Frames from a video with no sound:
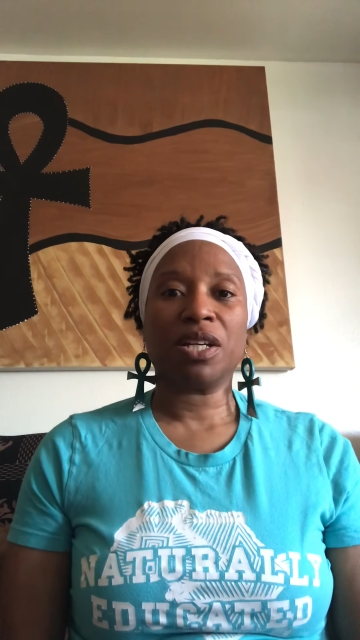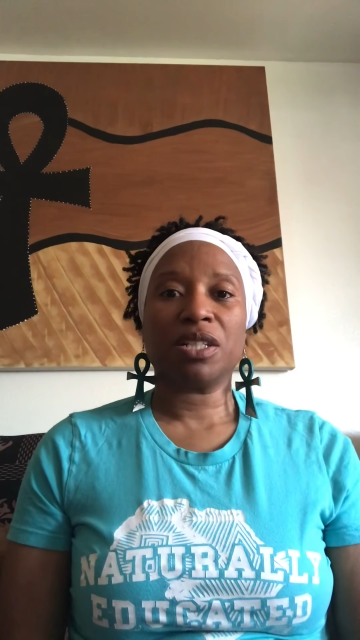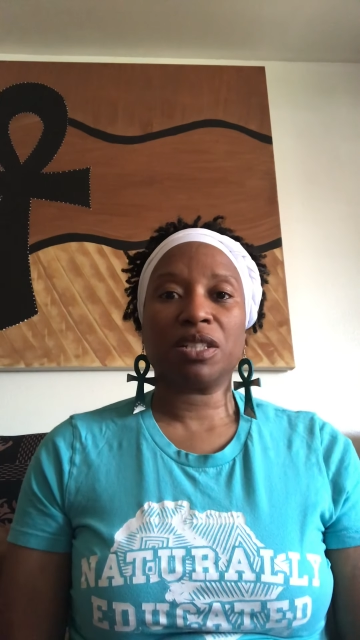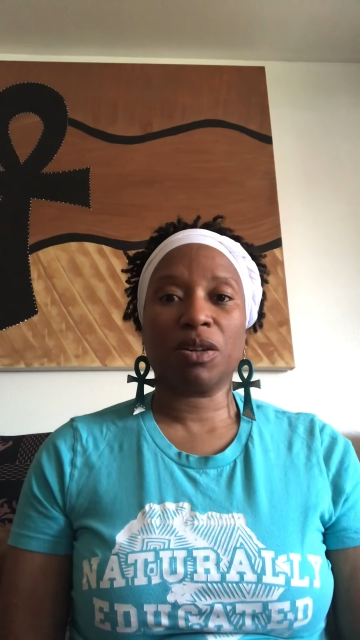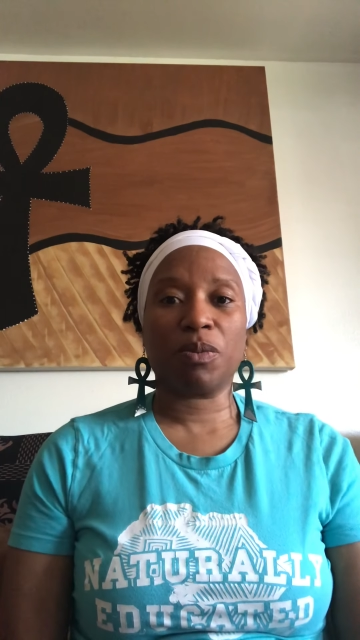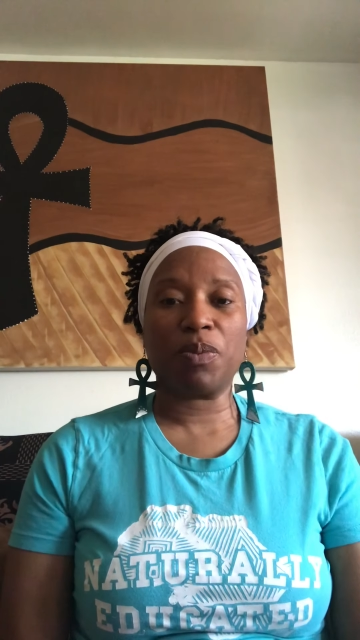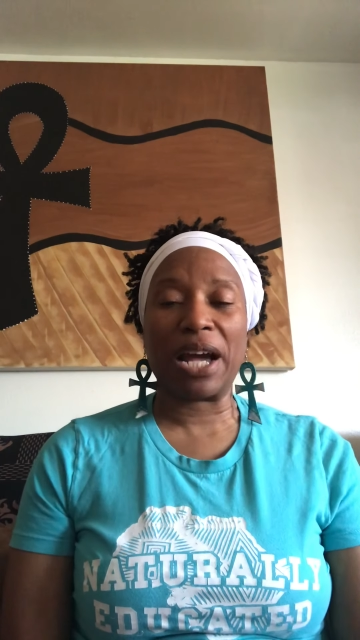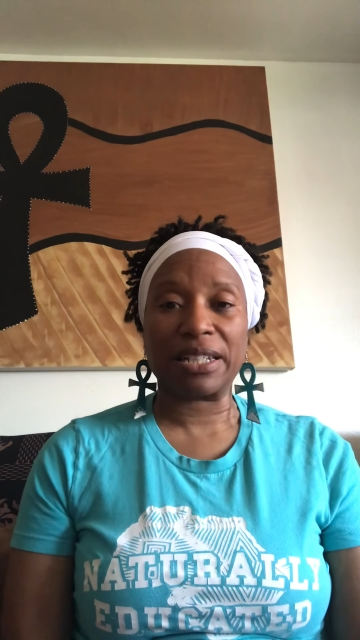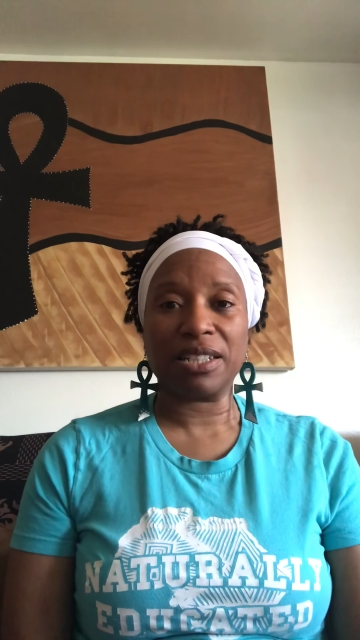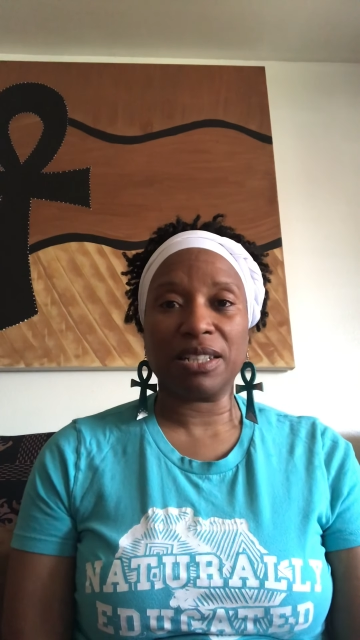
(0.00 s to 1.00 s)
So
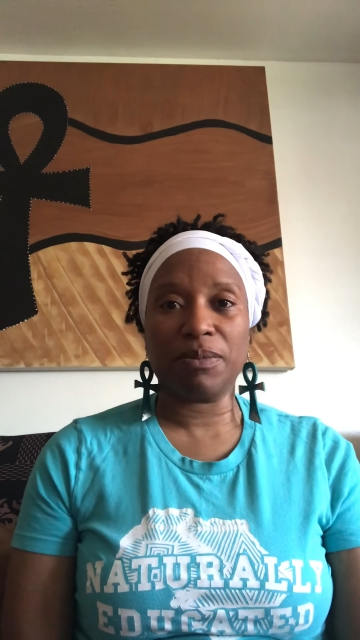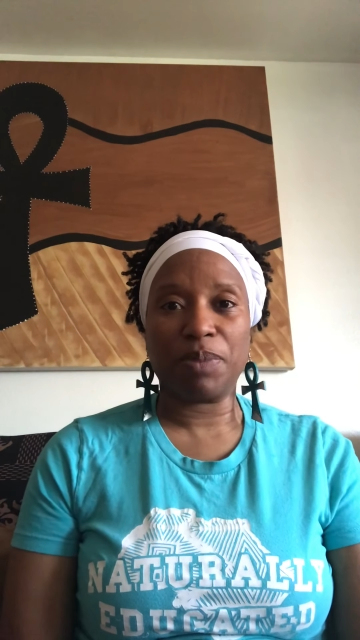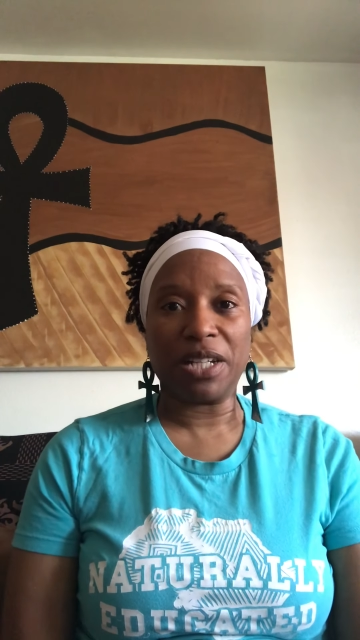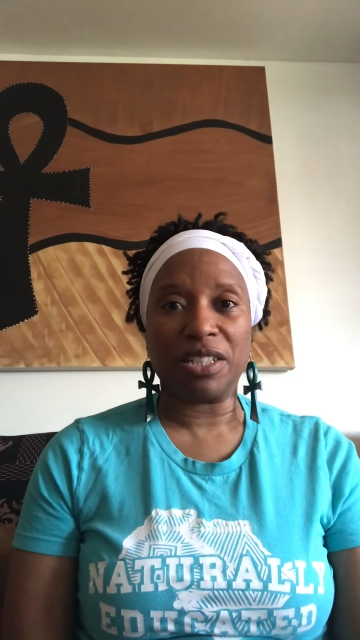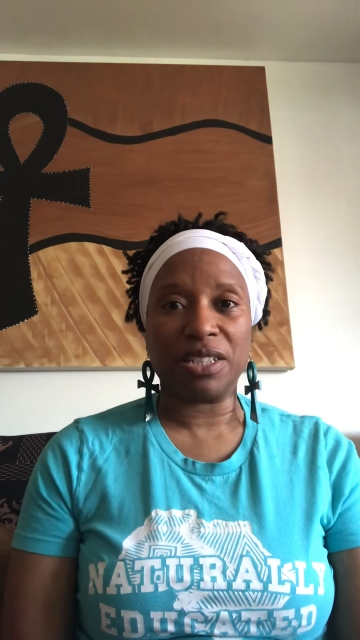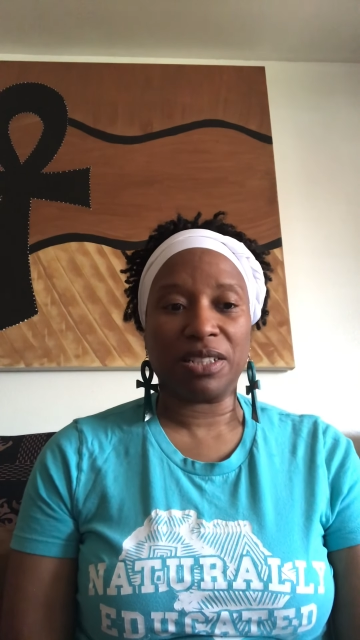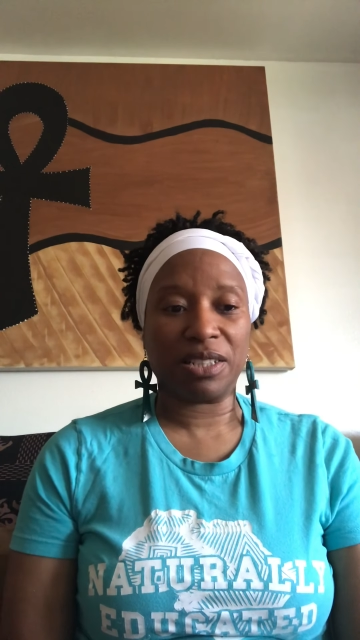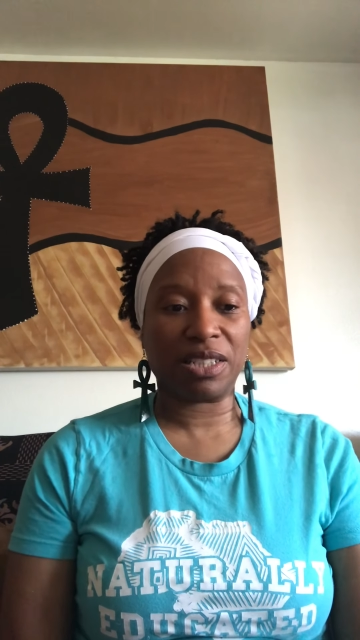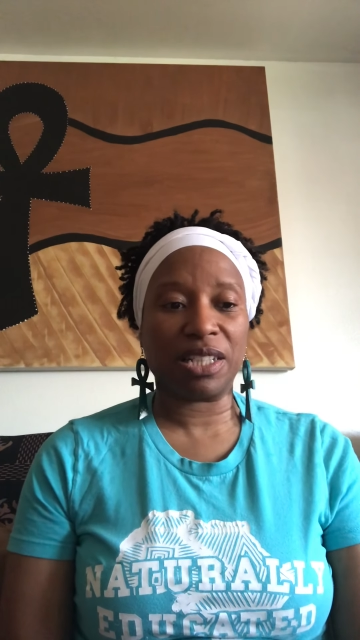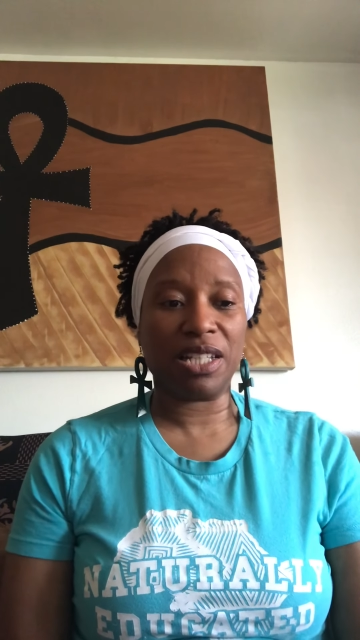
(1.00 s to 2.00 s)
practicing
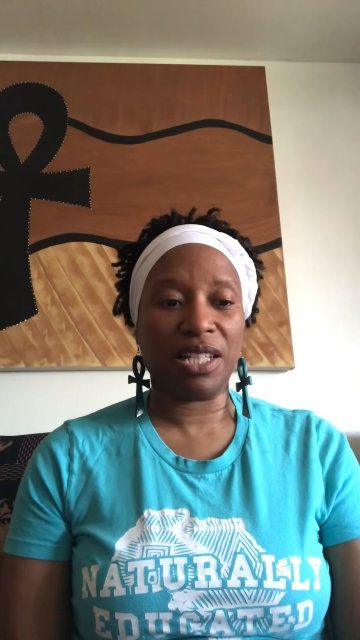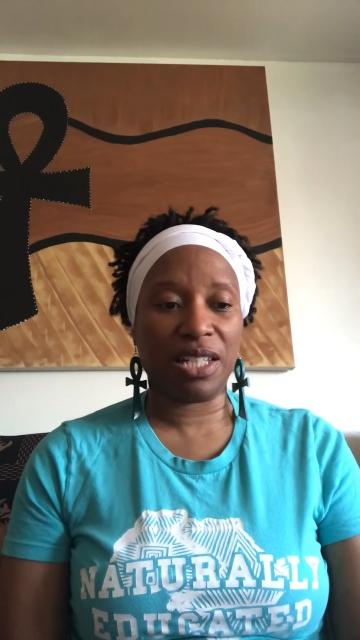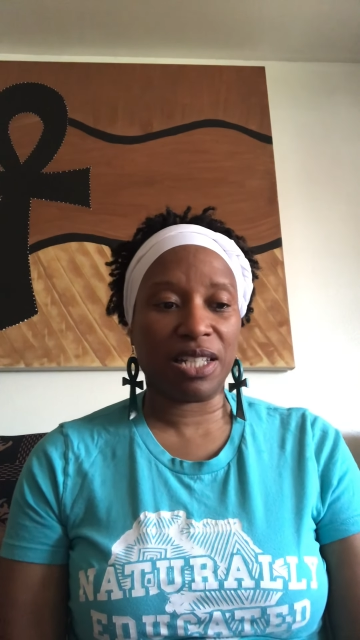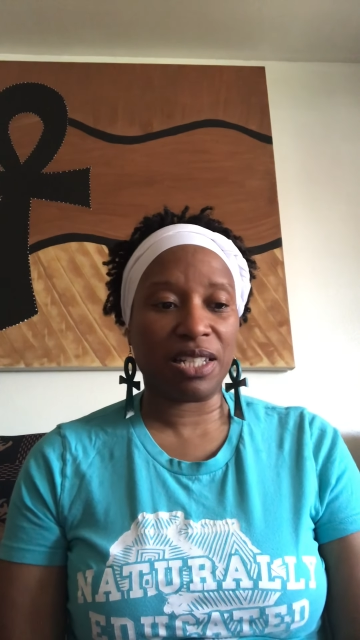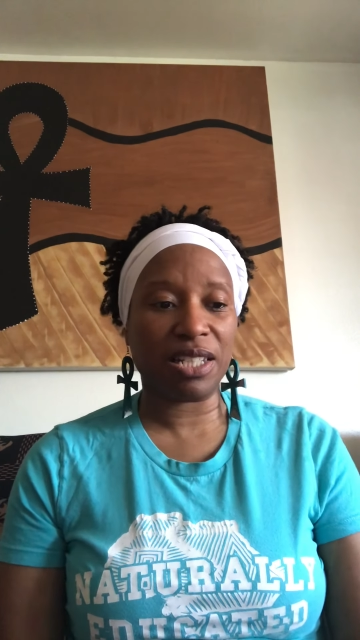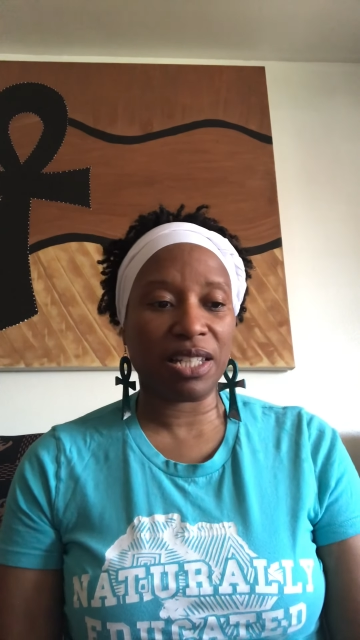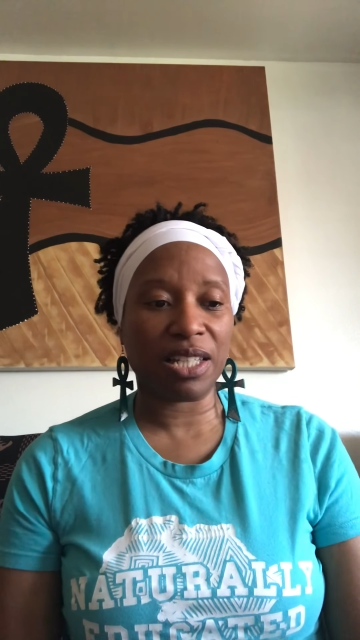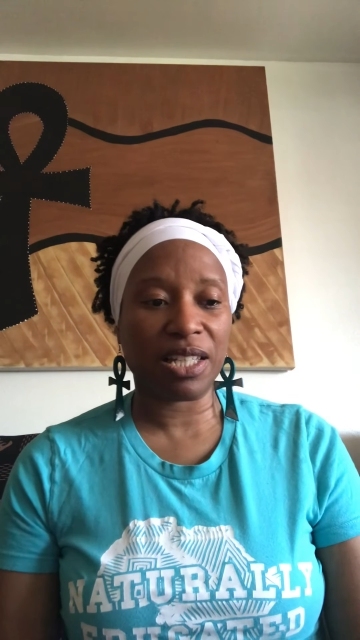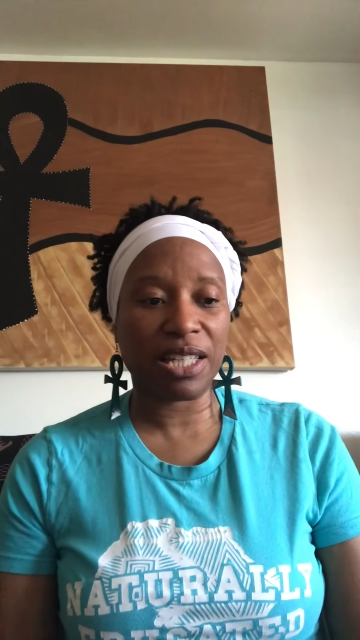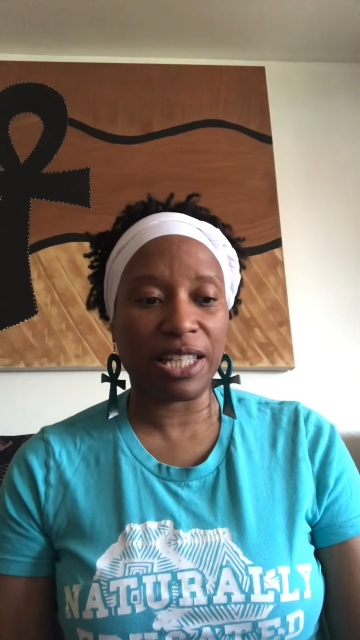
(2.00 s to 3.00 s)
patience is
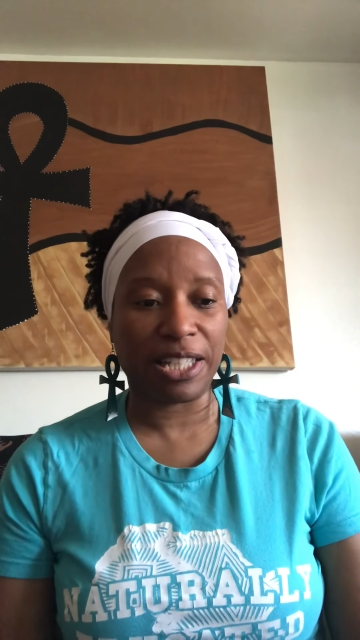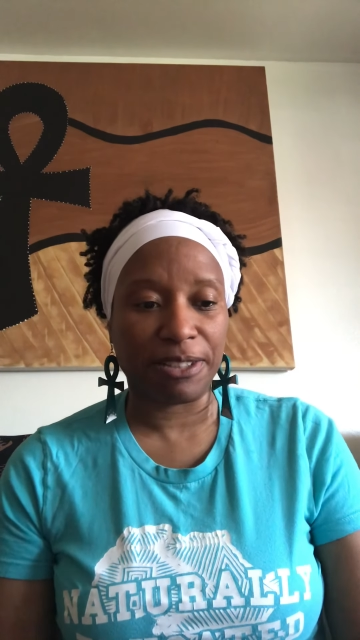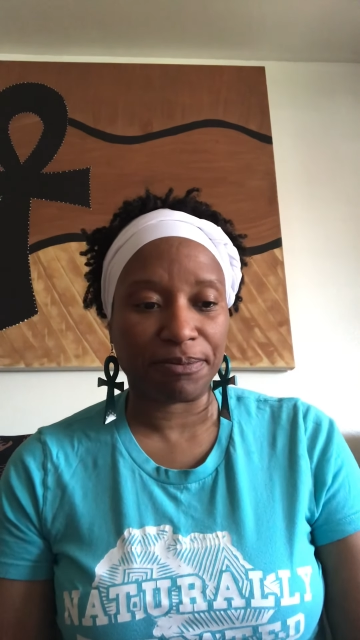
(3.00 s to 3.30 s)
key.